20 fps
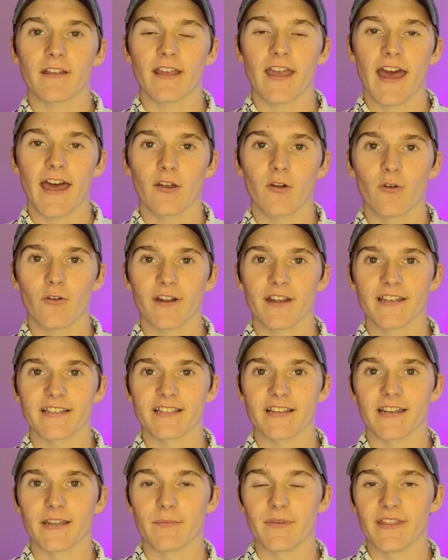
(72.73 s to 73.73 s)
category is
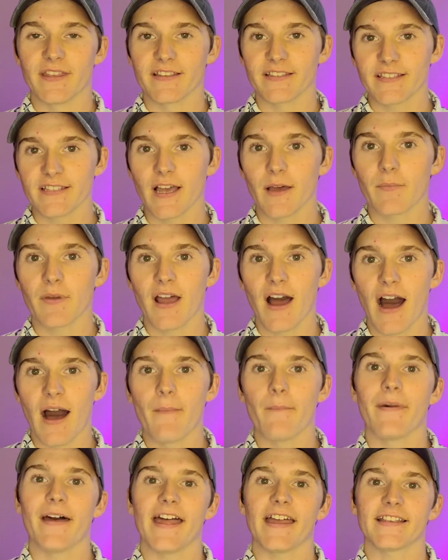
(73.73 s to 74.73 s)
going to be the
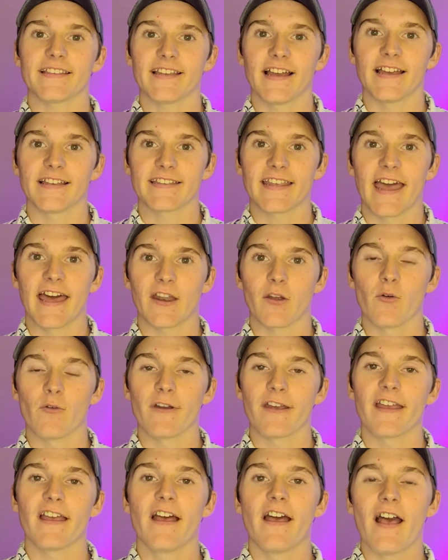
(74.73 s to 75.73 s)
subcompact size
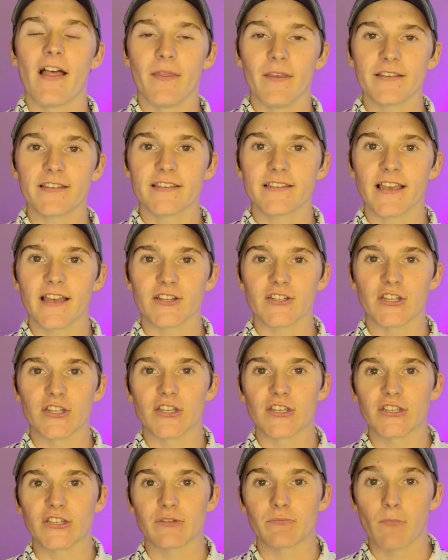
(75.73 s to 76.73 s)
category. This is actually
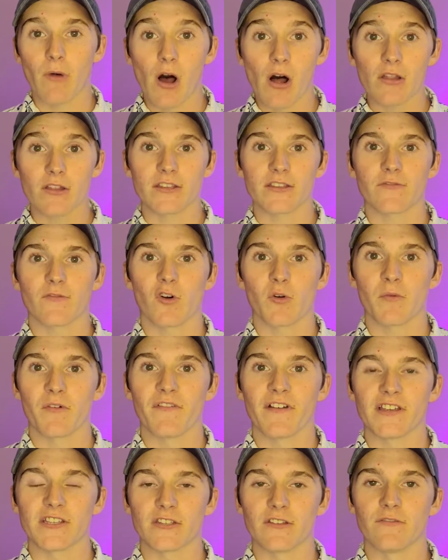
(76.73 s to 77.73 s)
the smallest form of
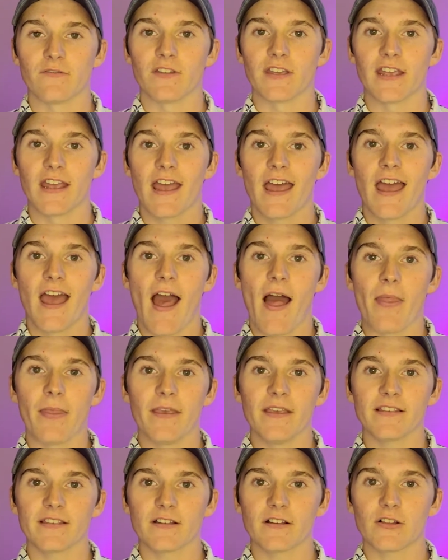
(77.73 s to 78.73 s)
SUV, and
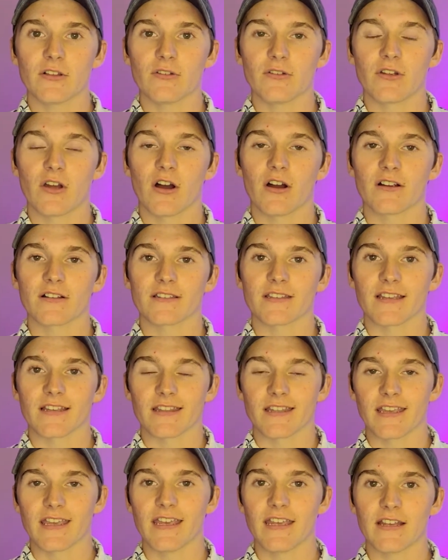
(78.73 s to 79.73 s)
these include cars like
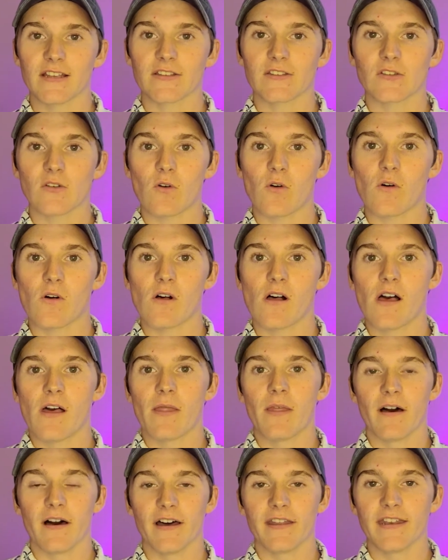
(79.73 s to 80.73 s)
the Kia Soul,
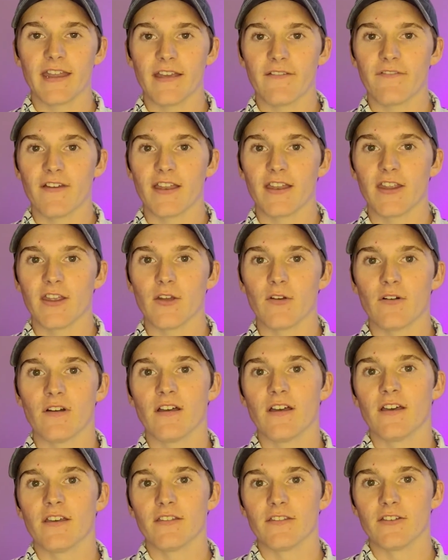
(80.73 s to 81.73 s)
the Hyundai Venue,
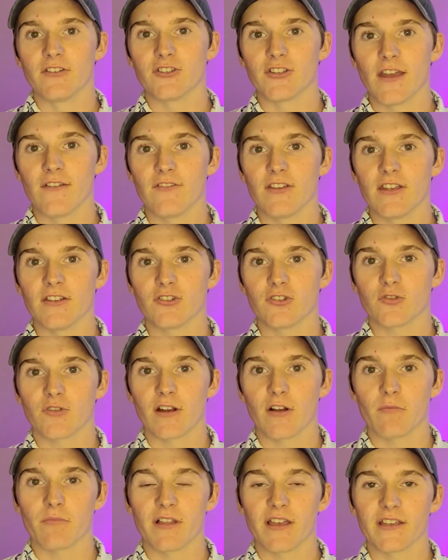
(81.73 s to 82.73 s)
the Chevy
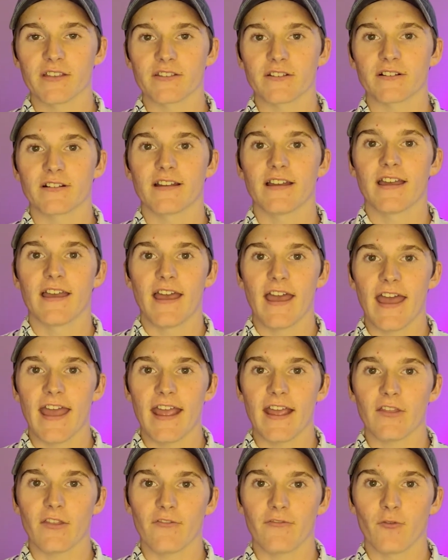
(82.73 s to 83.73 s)
Trailblazer,
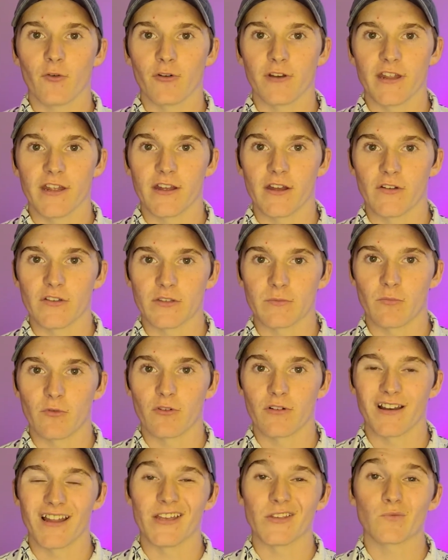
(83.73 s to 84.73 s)
and the Ford
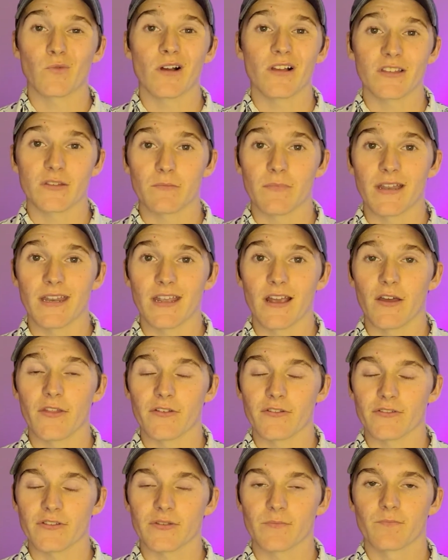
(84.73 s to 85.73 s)
EcoSport, as well as many
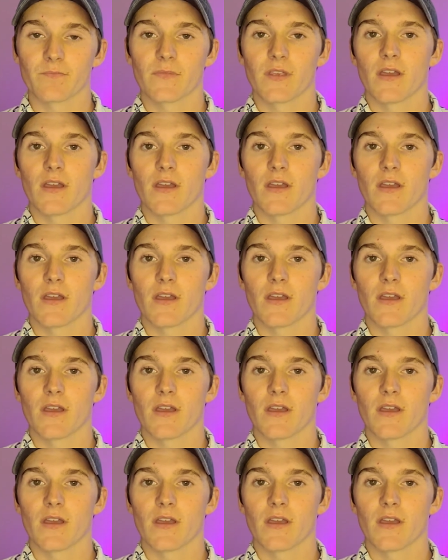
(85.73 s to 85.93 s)
others.